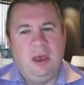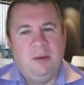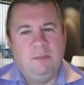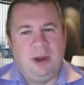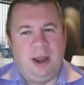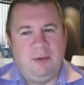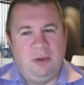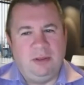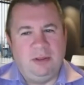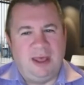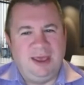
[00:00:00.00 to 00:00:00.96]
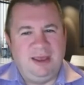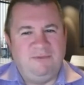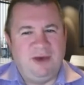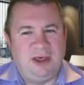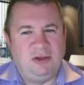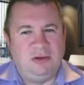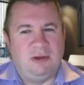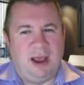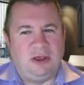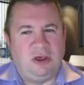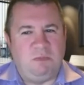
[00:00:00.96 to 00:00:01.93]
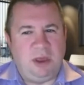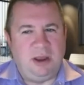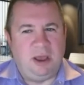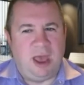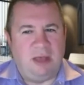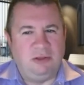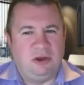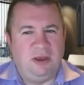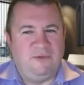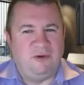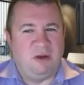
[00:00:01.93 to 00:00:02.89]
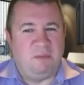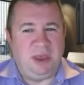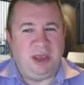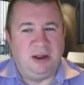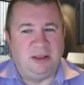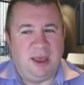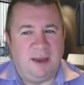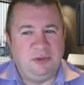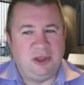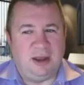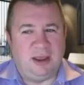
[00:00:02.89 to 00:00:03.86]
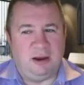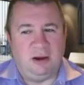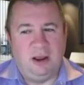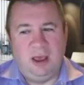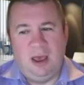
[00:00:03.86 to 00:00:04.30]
But I think investors are actually looking for a beat on the upside here.